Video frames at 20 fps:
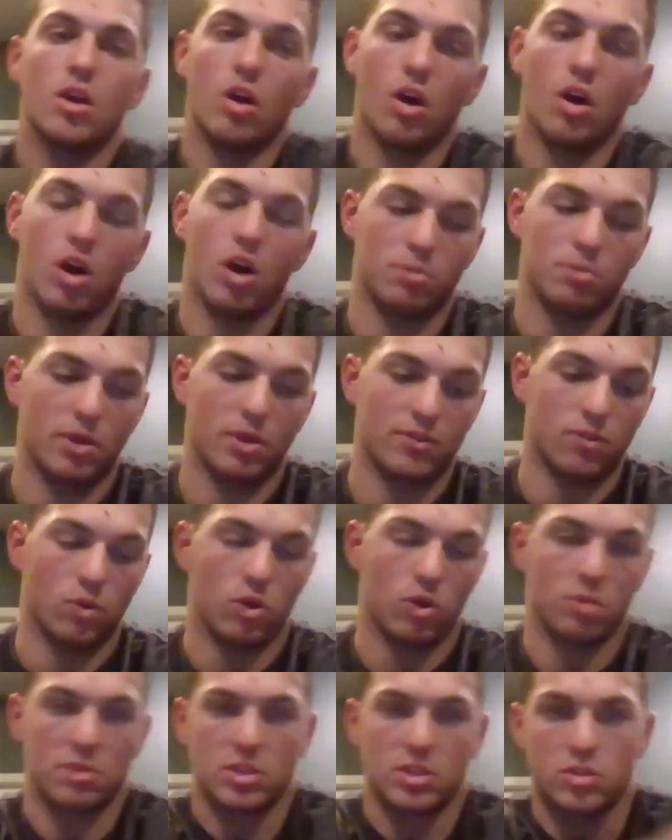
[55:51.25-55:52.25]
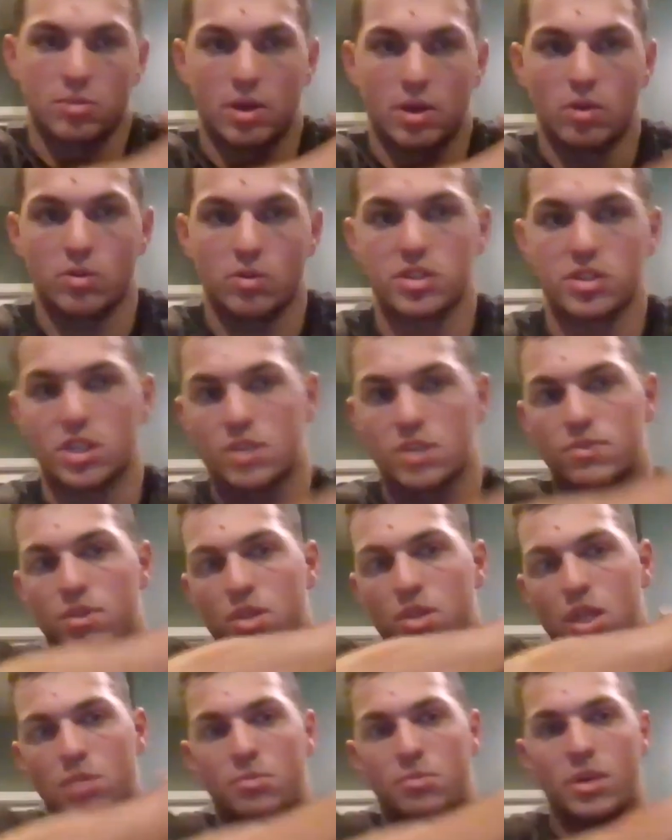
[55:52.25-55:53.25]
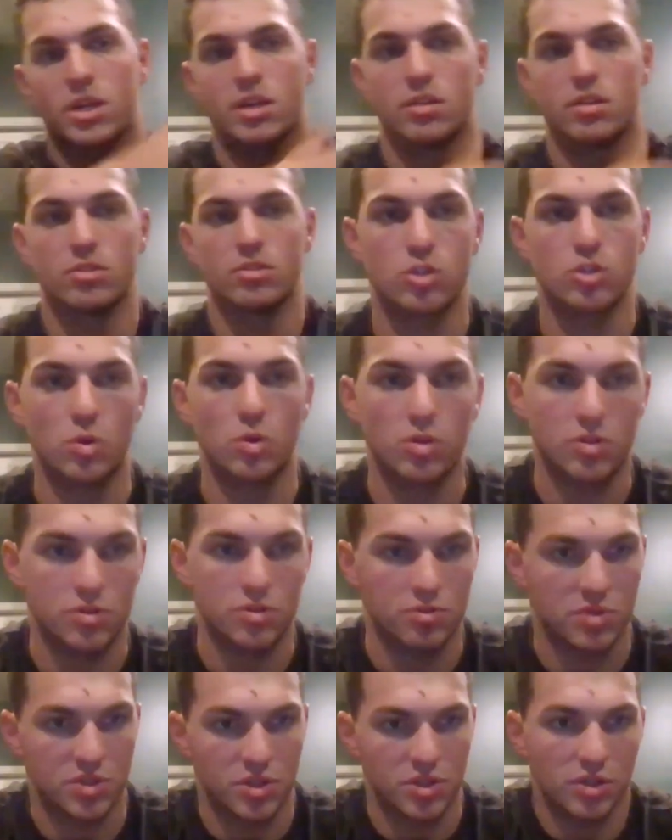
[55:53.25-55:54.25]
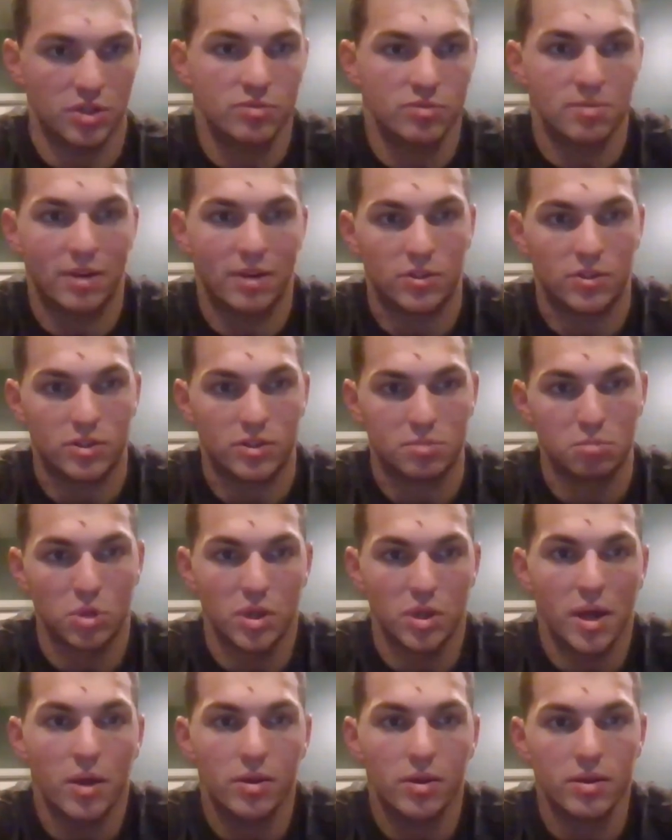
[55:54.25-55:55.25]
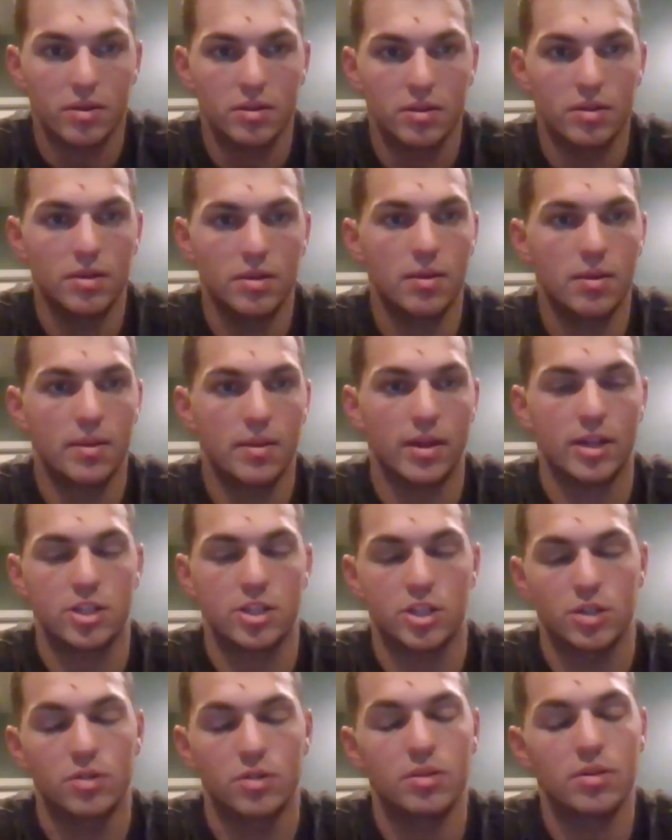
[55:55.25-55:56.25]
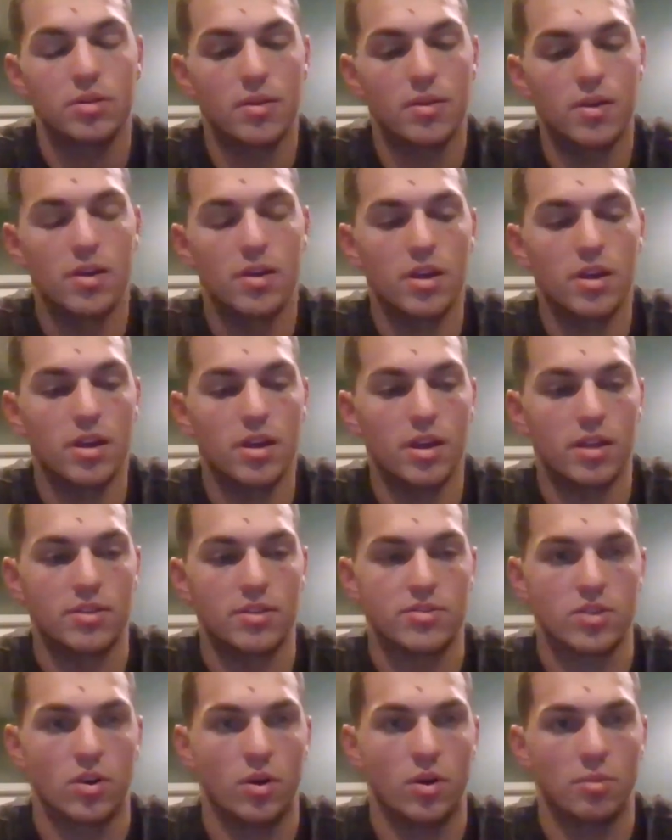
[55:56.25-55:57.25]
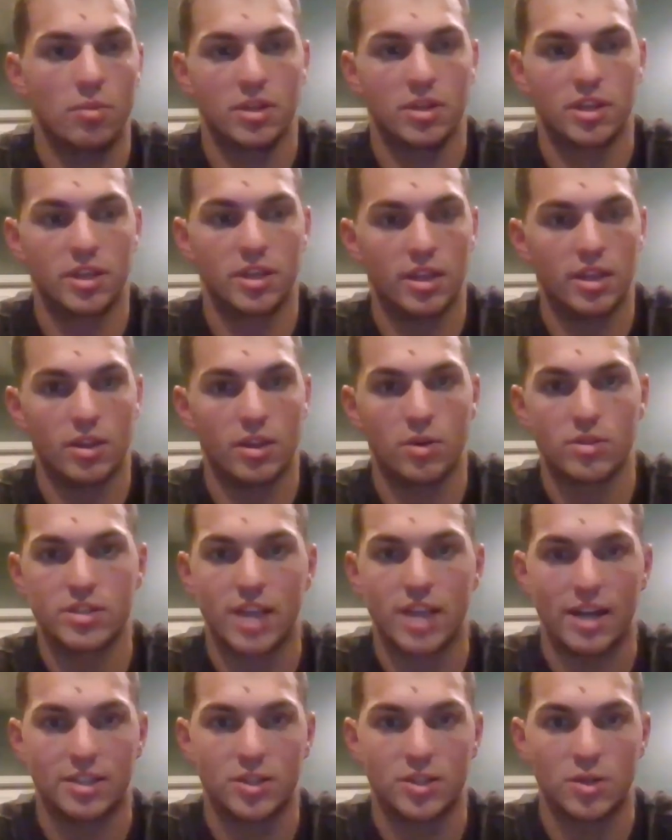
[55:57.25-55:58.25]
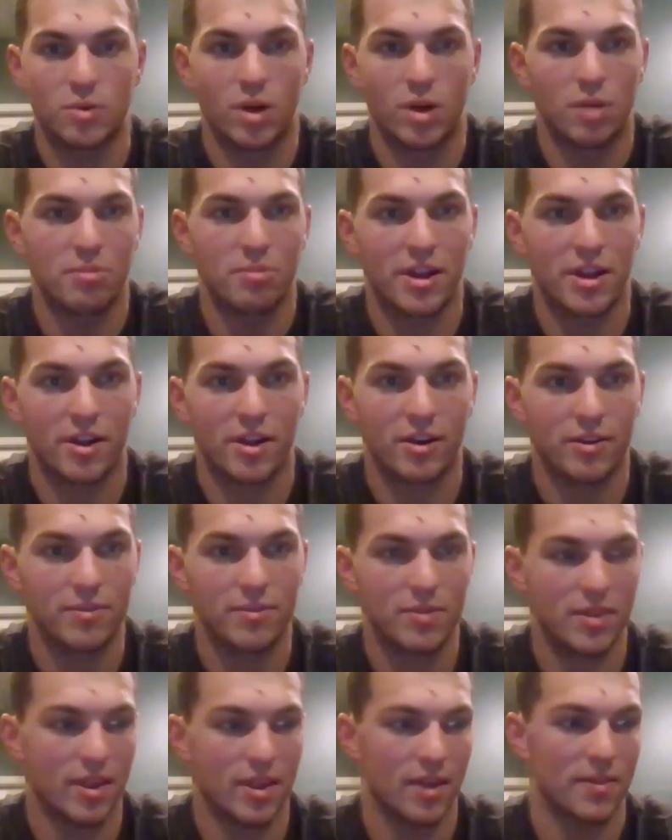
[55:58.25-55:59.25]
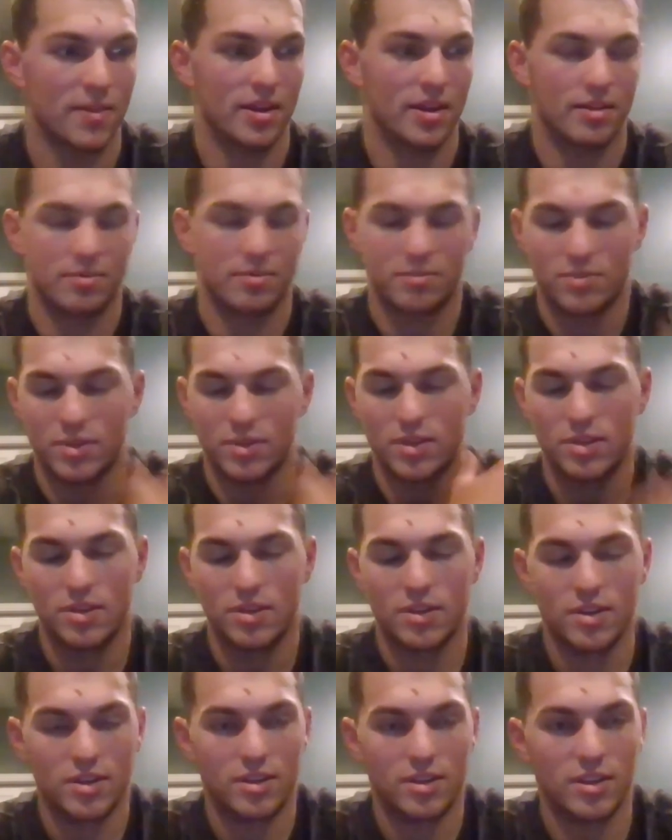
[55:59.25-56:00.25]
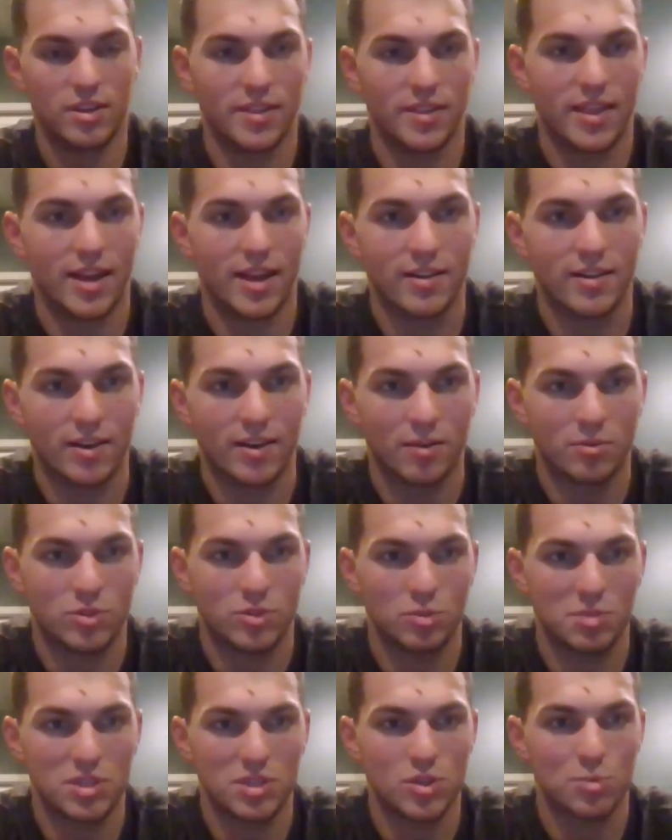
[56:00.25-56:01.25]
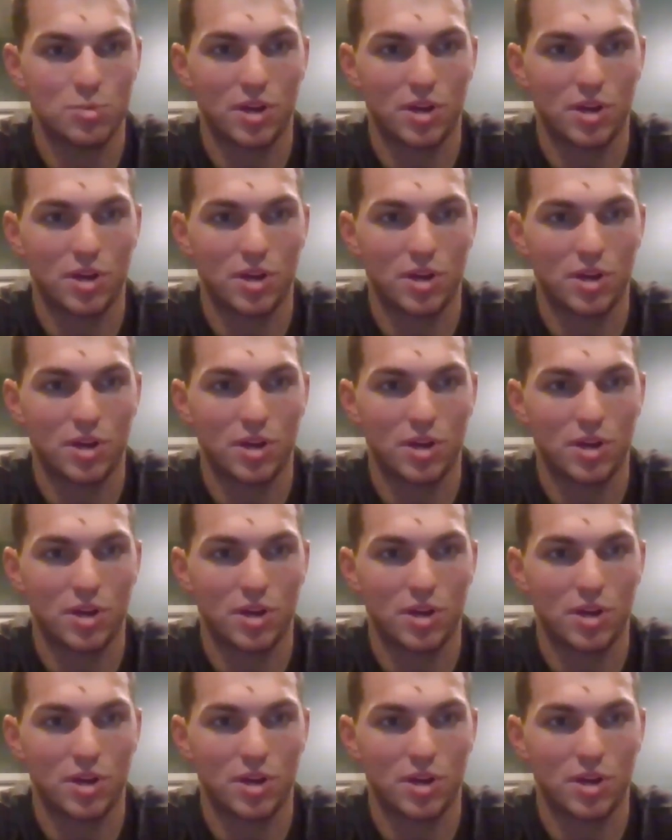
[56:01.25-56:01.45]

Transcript: on my forearm and do my whole sleeve, and then my shoulders reserved for my first bull elk that I shoot. And so I'm going to get those tattooed while I'm there, and then get that done, which will be super